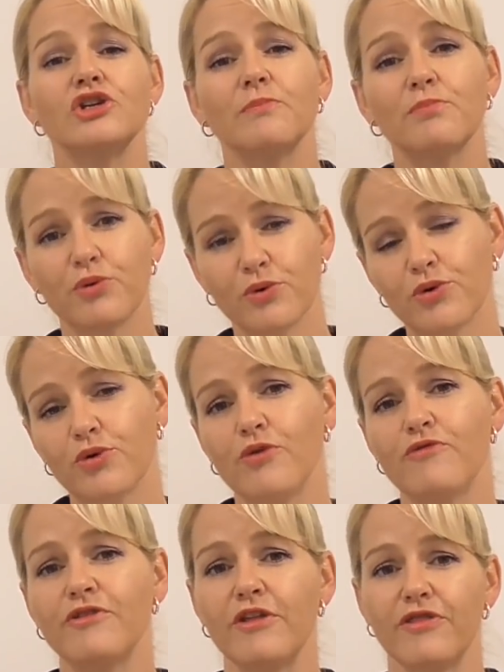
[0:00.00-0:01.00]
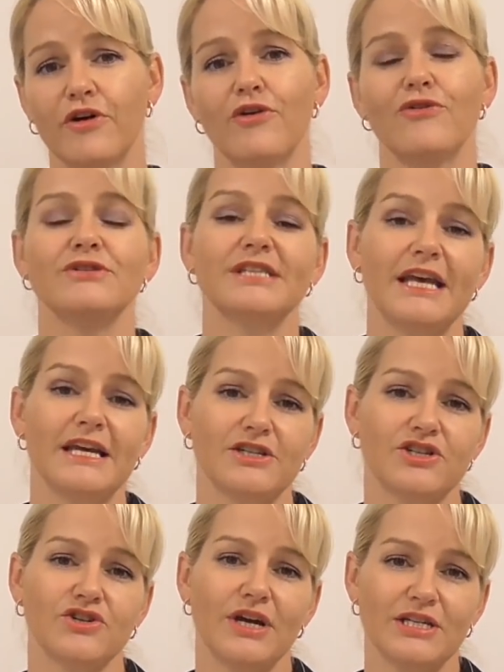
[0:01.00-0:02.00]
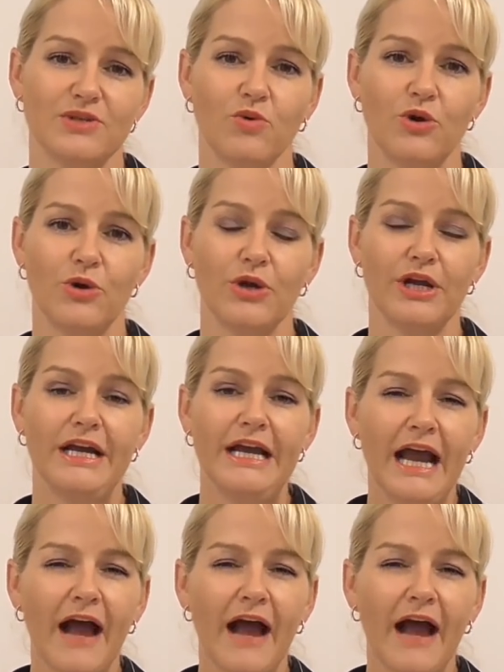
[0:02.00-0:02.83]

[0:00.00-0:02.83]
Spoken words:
to prove that those extracts work.